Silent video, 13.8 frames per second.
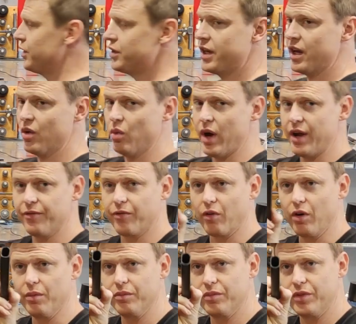to get away
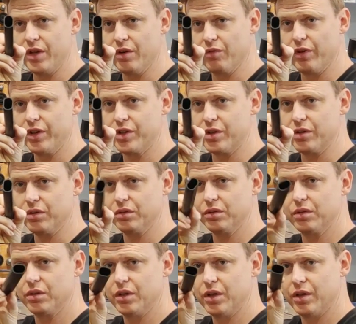from the
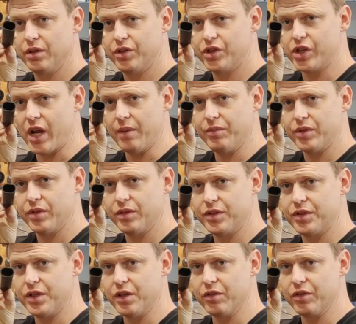original shaped
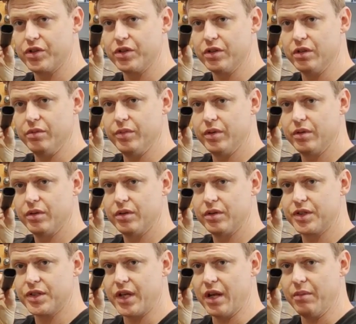steerer tube
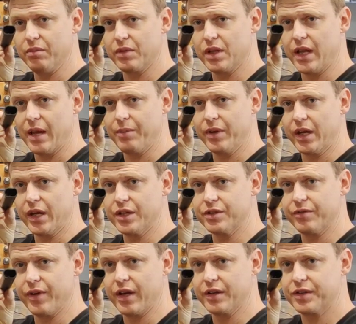stem clamping
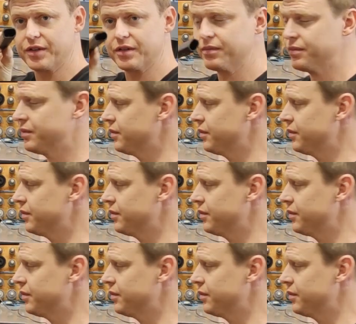interface.